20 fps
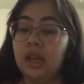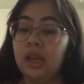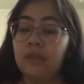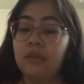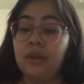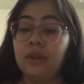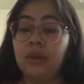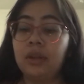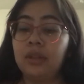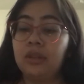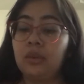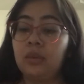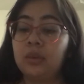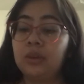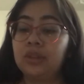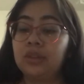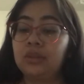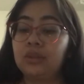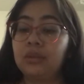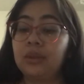If I write the
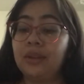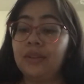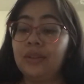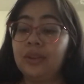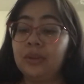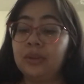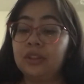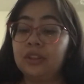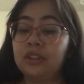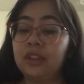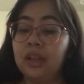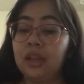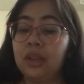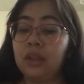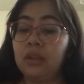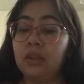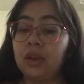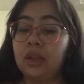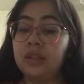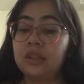word terrific with sticky
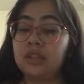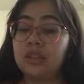thread,